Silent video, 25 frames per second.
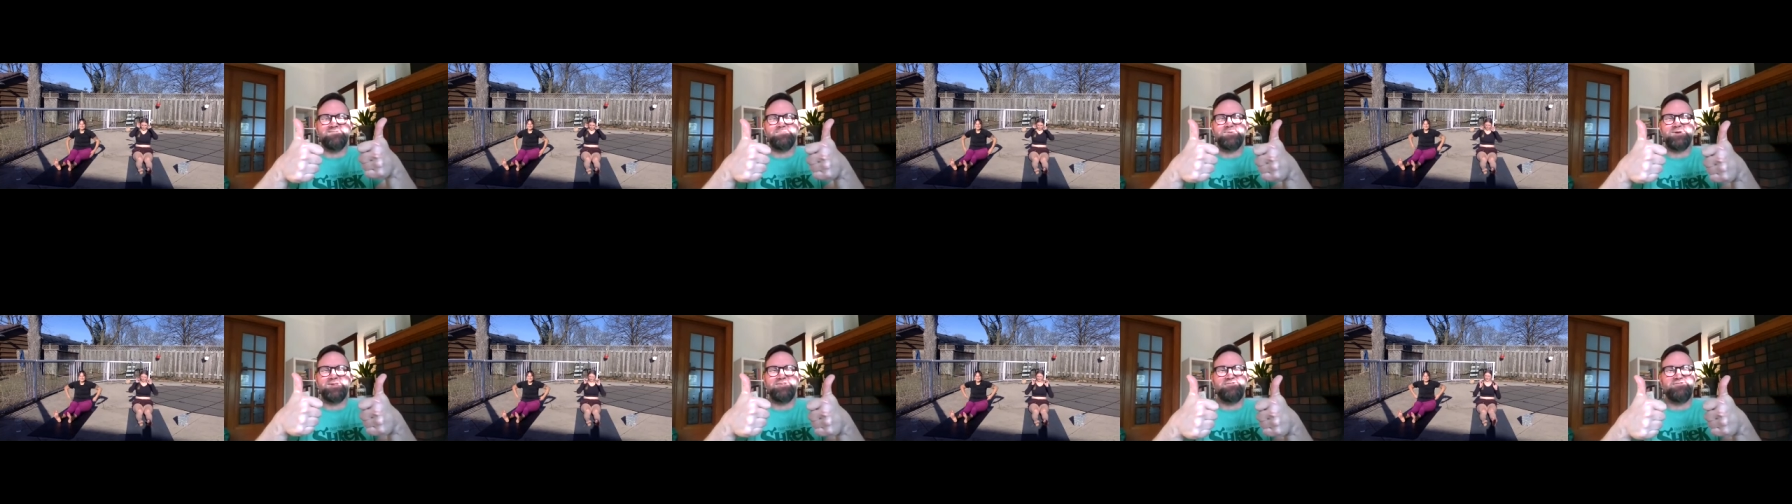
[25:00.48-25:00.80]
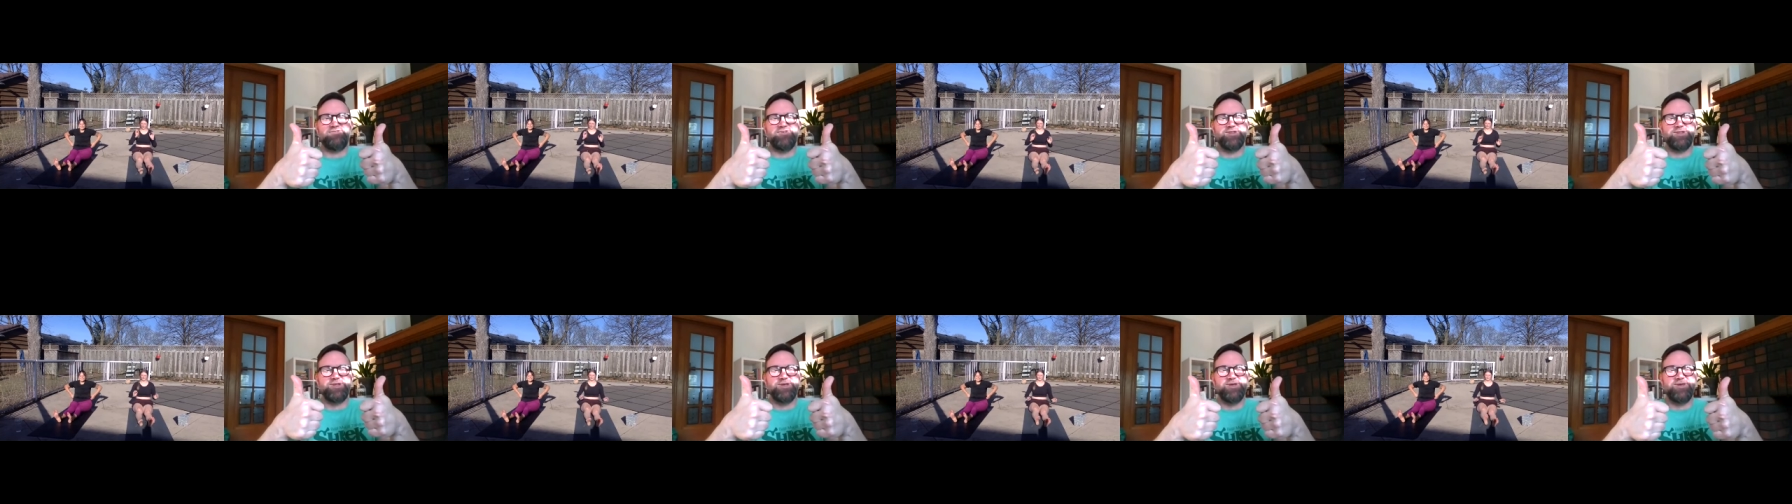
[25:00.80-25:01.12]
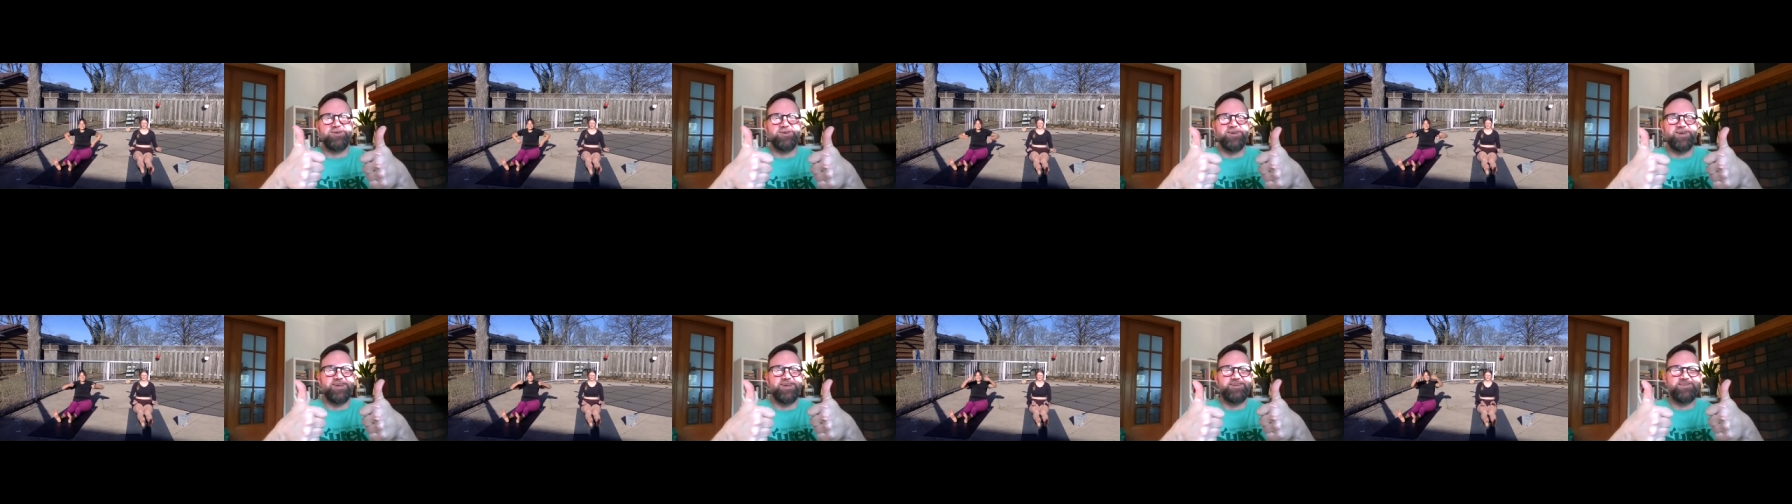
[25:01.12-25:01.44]
Everybody's feeling
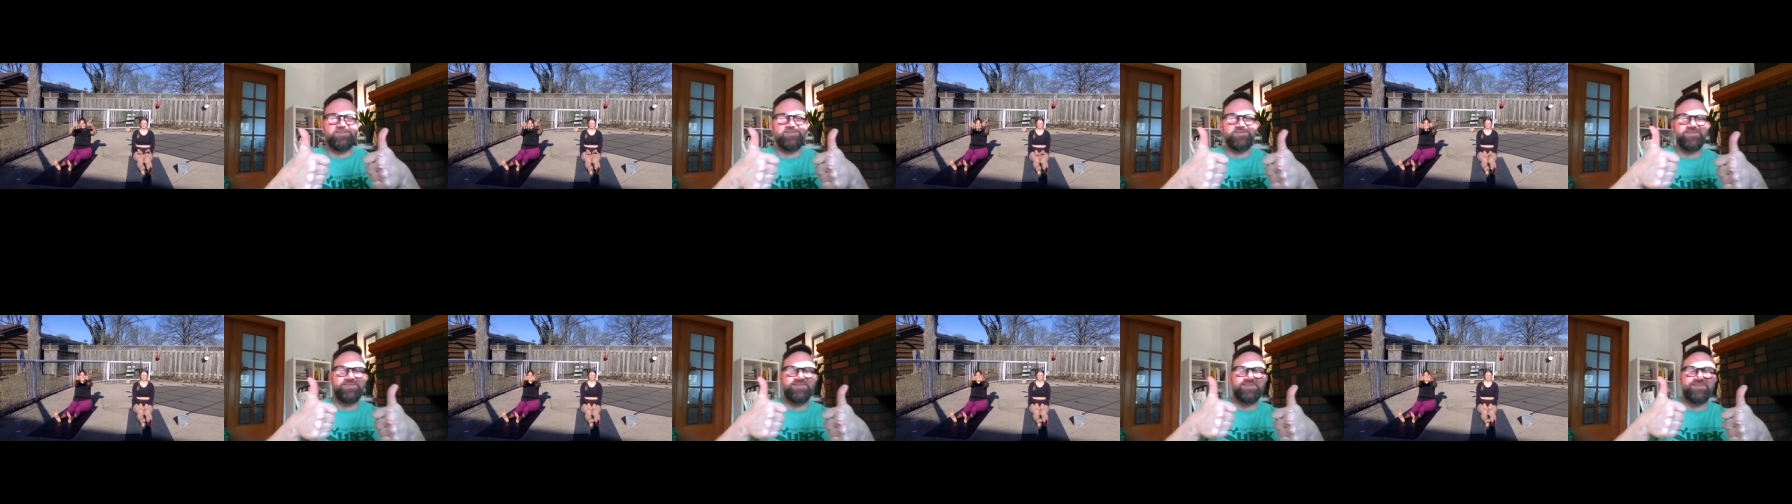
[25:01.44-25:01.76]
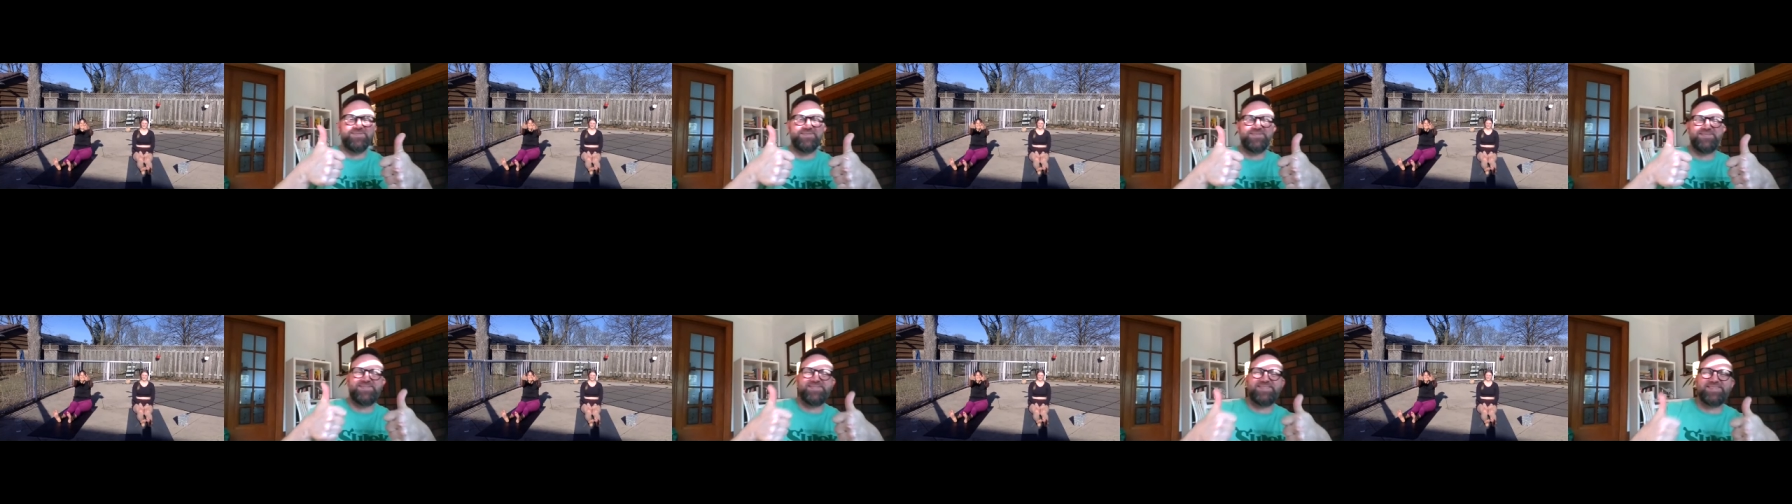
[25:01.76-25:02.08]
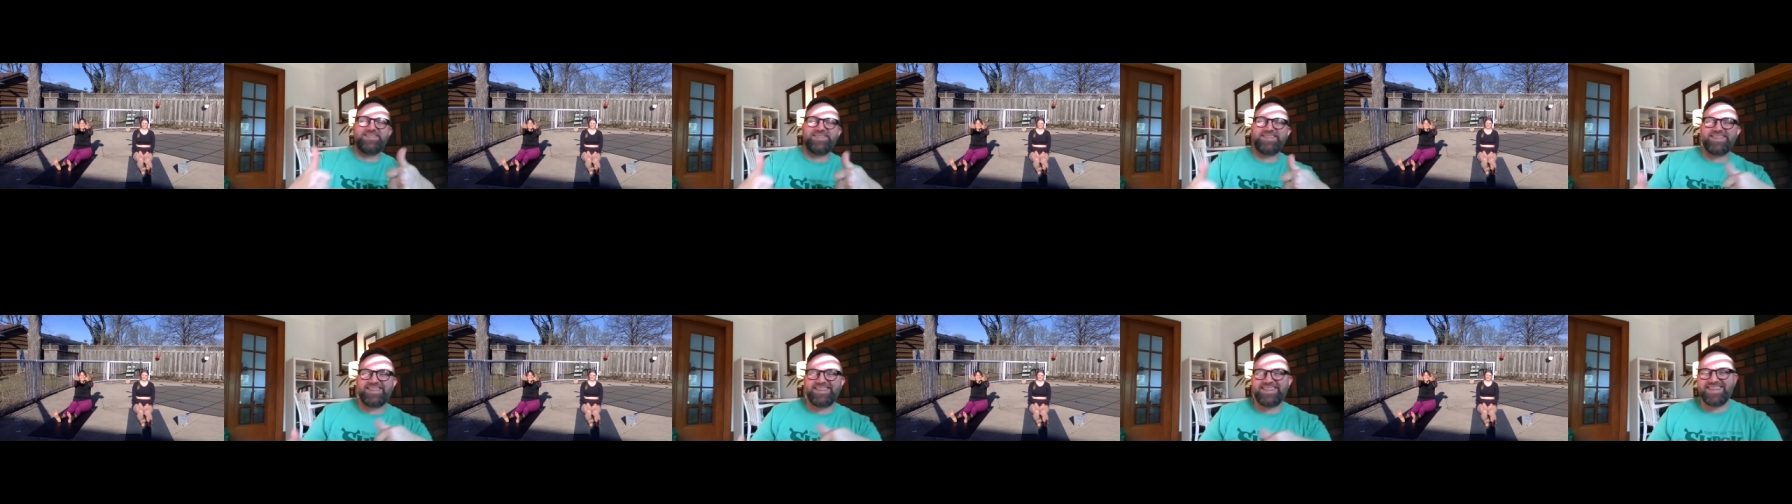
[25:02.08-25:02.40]
good?
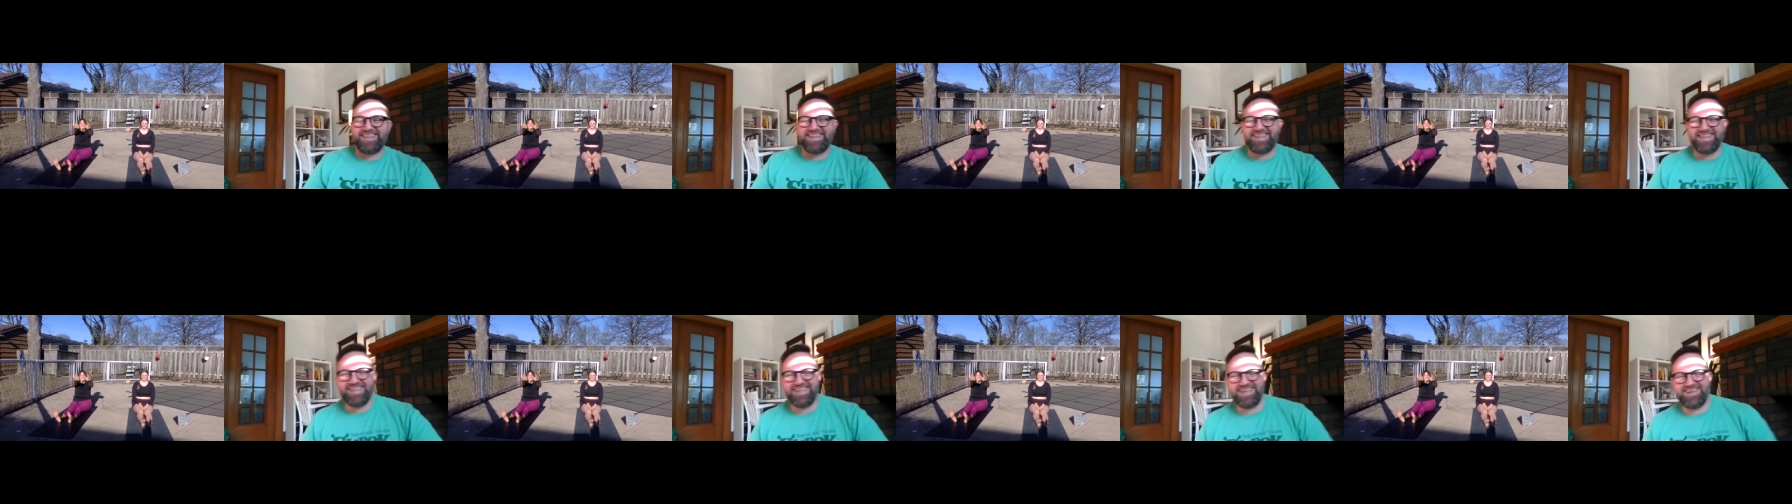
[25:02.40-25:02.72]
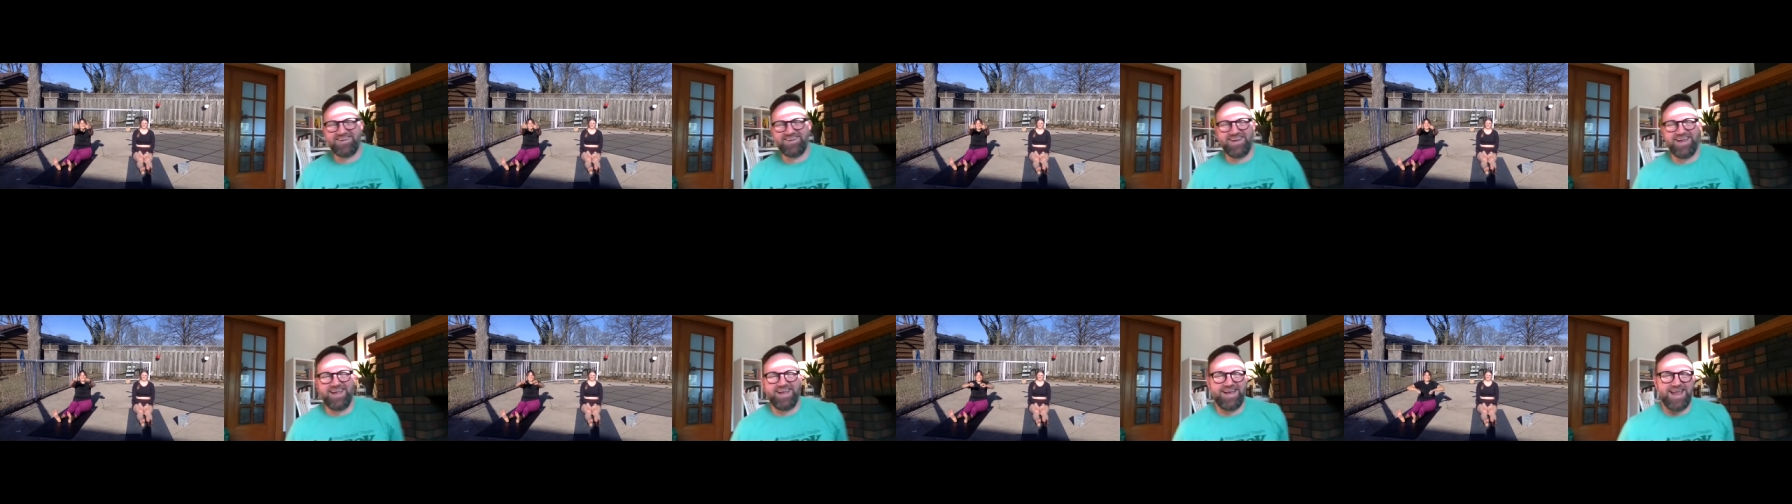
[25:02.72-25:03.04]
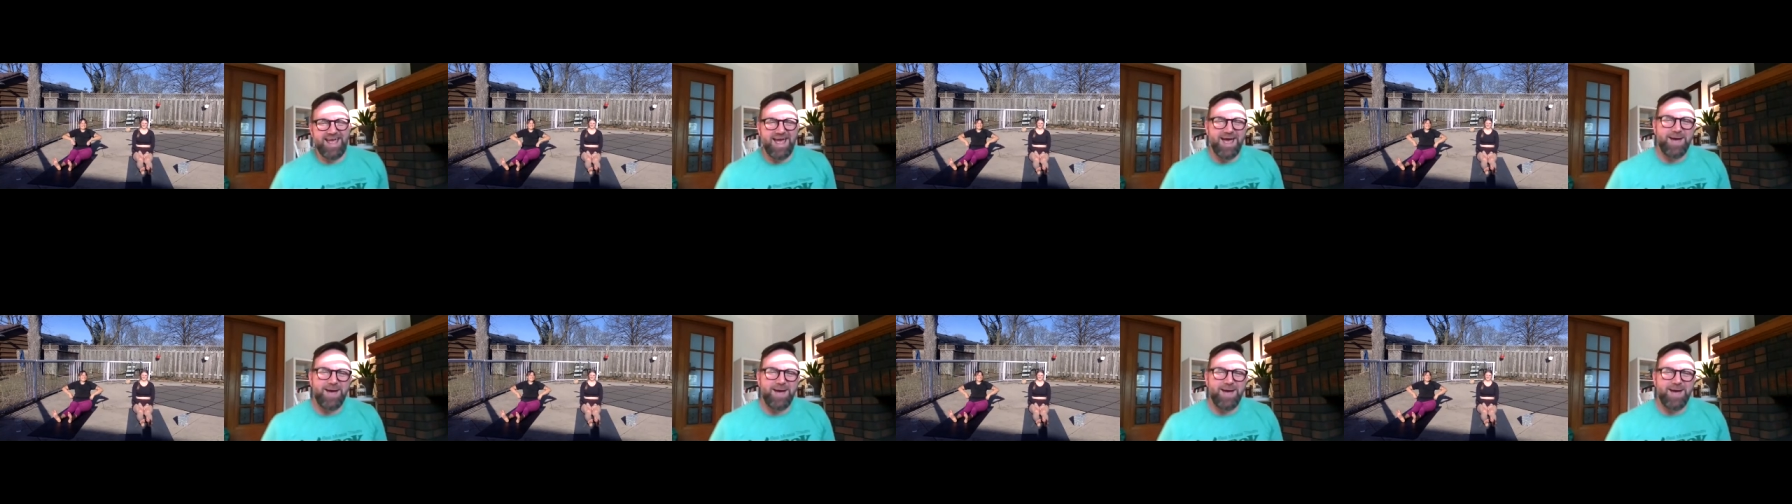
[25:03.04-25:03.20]
Great.